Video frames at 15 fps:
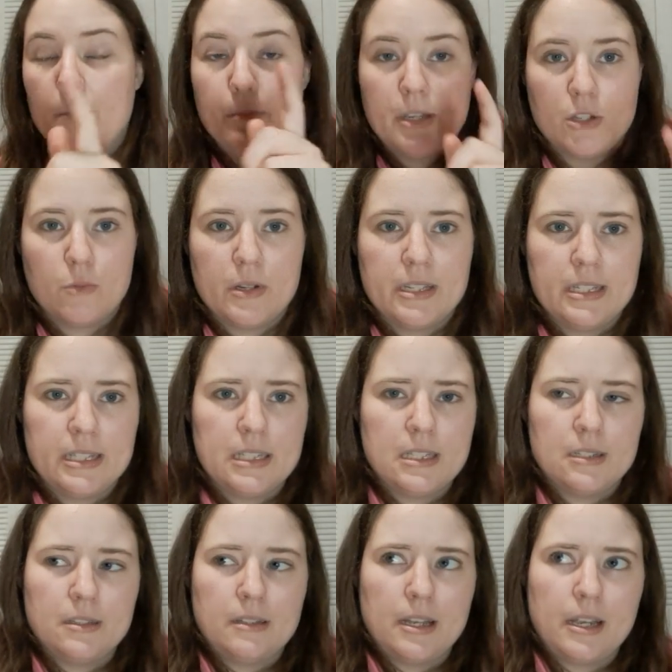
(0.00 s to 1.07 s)
Big
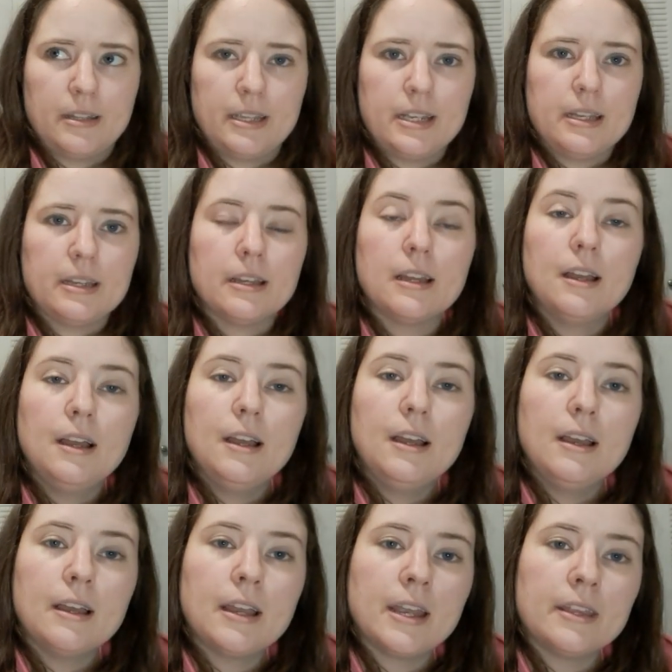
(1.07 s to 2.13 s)
Twist, I think,
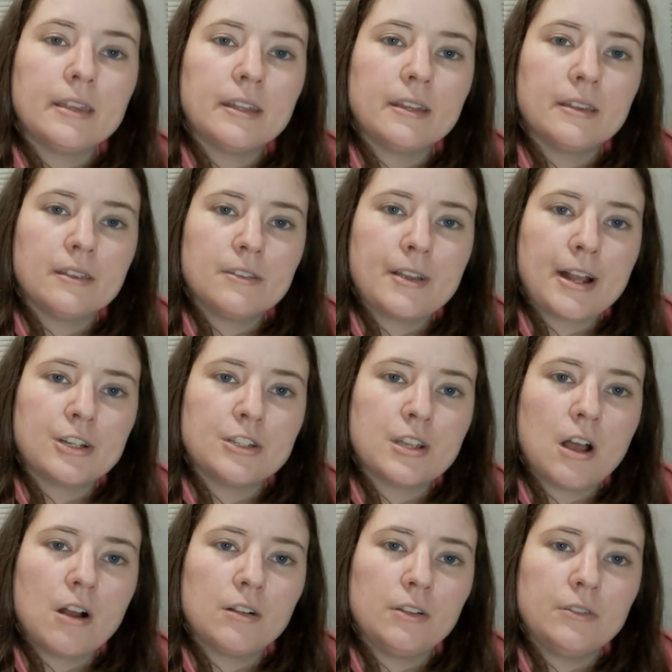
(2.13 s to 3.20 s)
and then I just
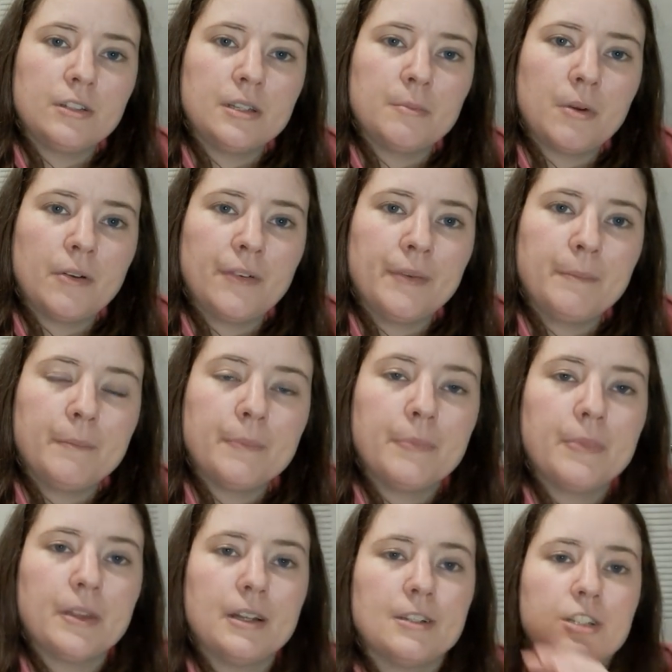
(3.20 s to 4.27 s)
hot glued them on.
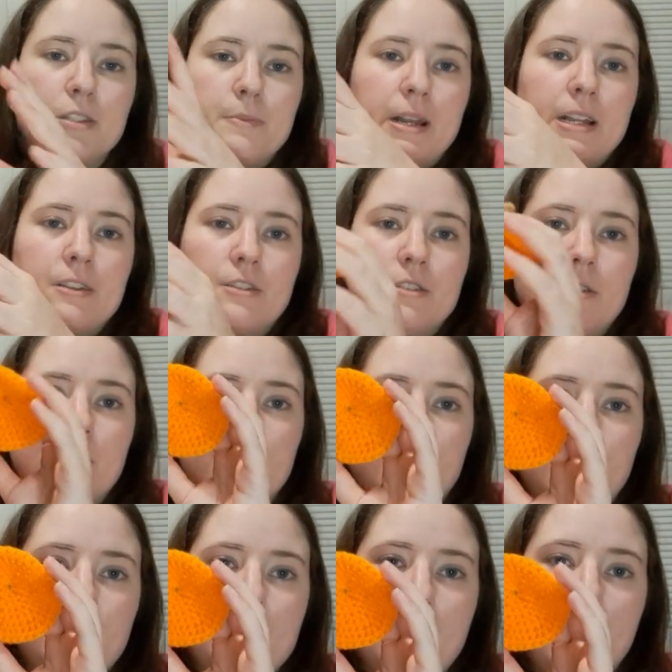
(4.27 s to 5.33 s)
It's just made the three